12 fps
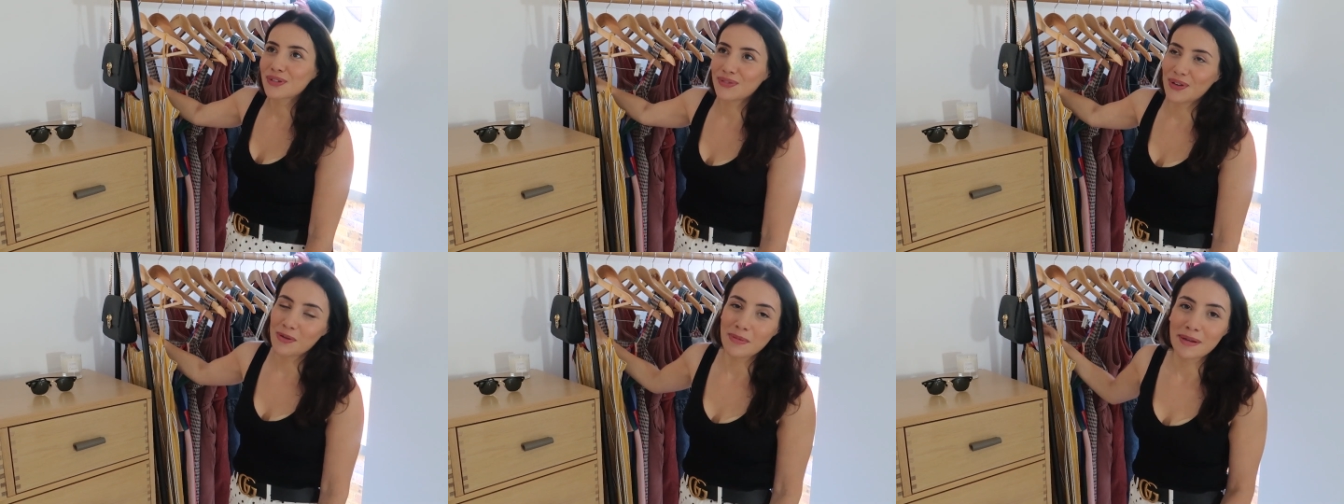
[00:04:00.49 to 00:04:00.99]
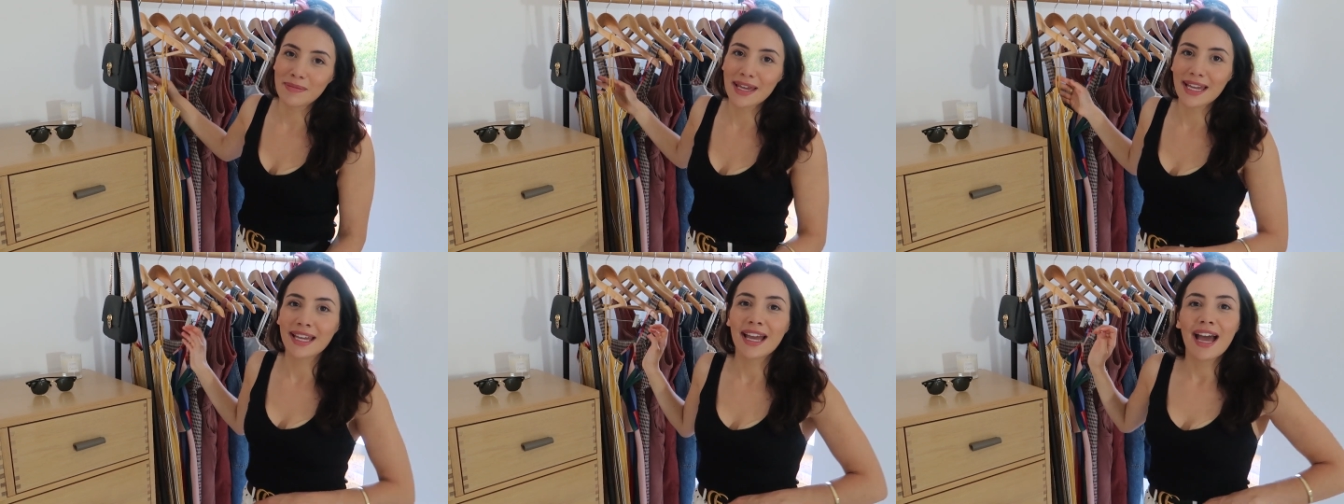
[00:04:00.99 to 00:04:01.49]
was filming
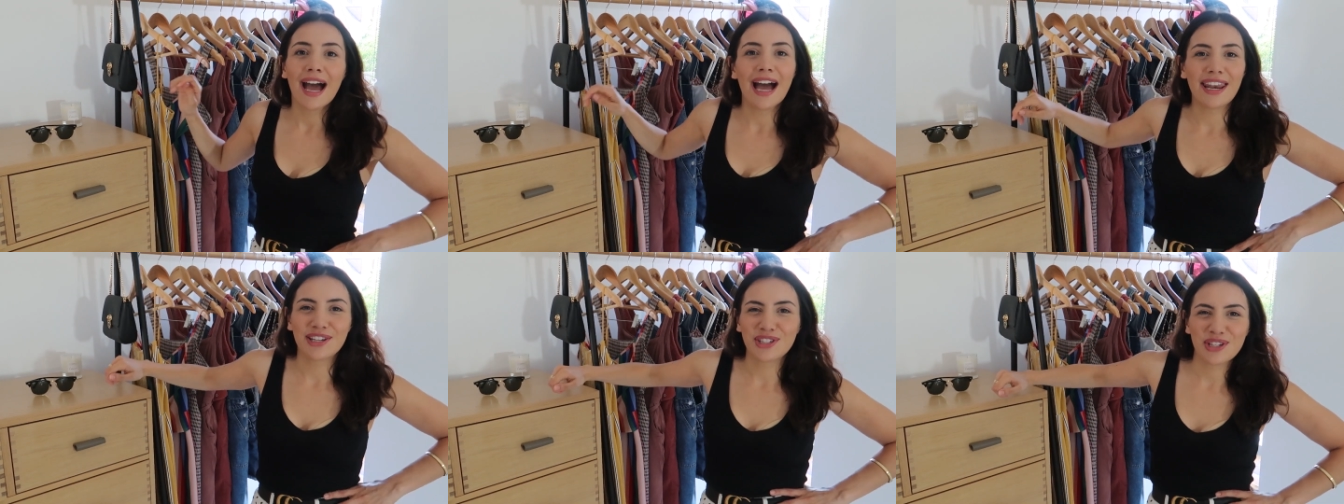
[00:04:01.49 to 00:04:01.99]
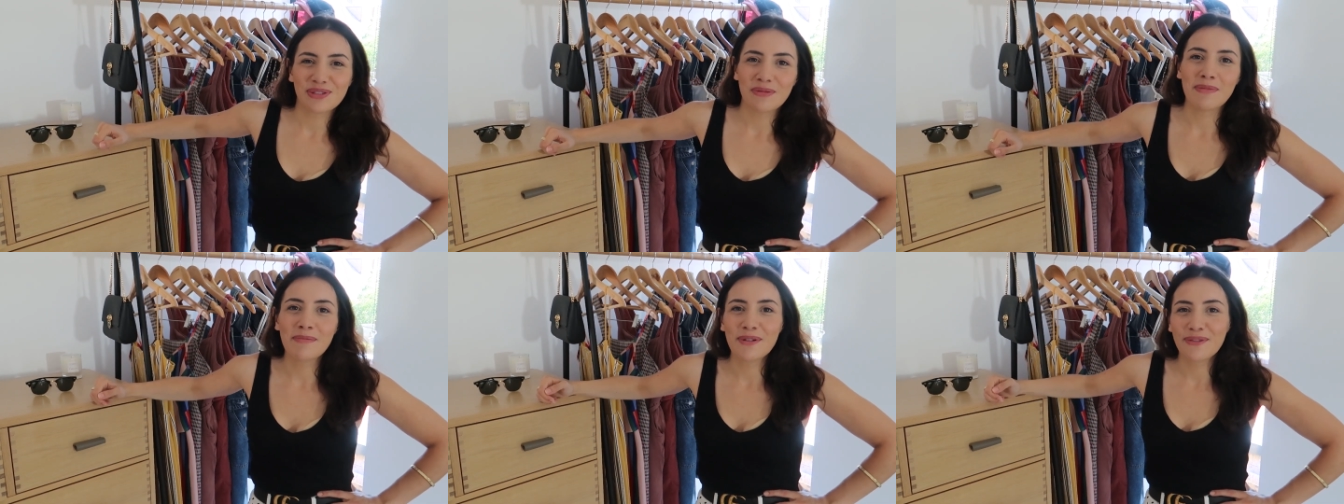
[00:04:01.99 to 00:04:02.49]
me, and I just
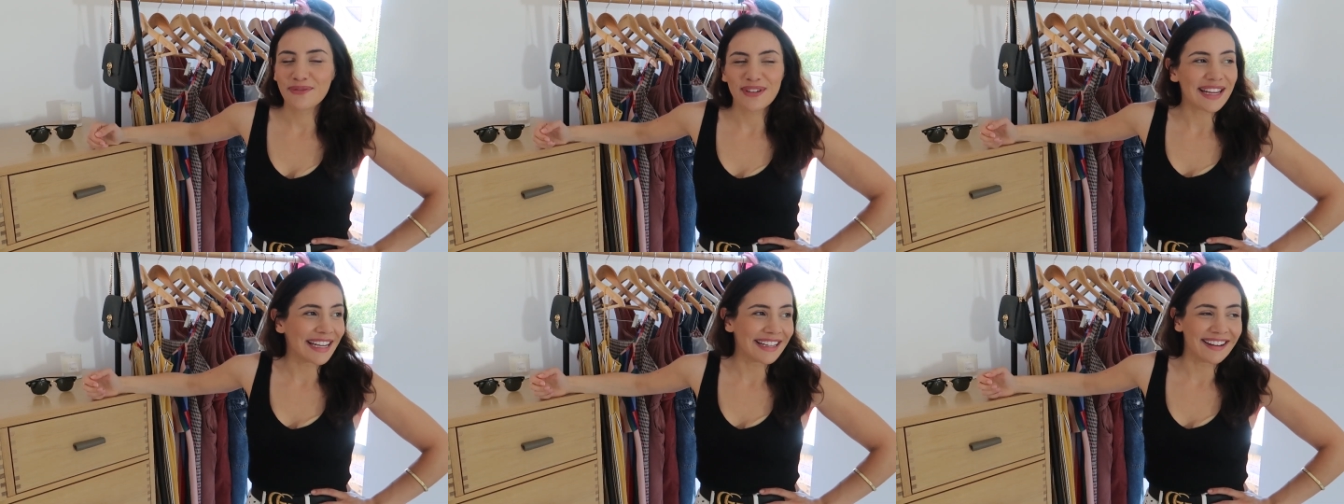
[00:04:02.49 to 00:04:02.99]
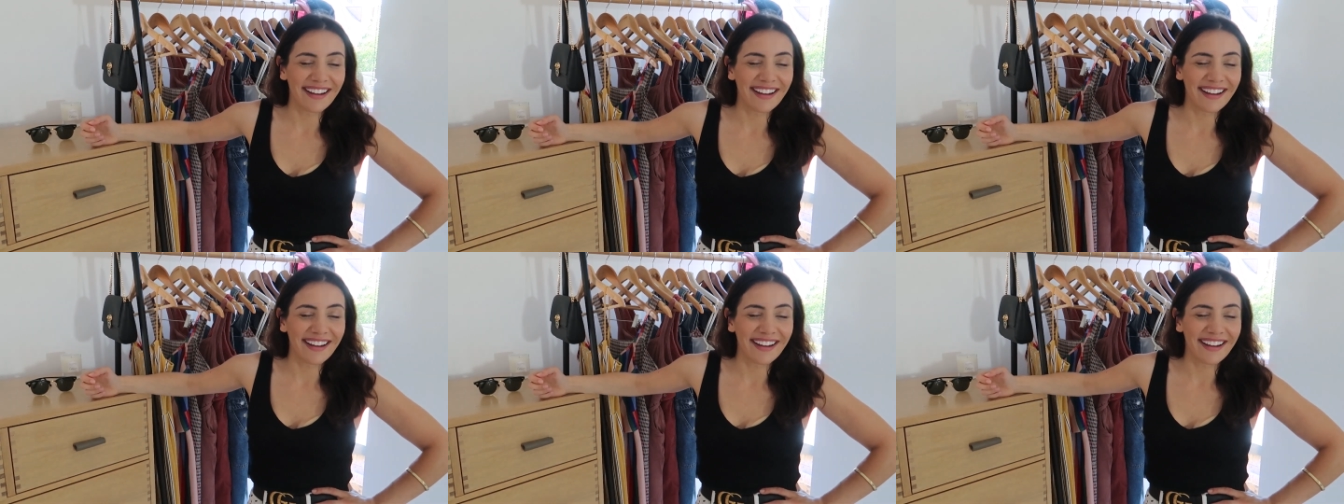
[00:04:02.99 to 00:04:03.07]
remember feeling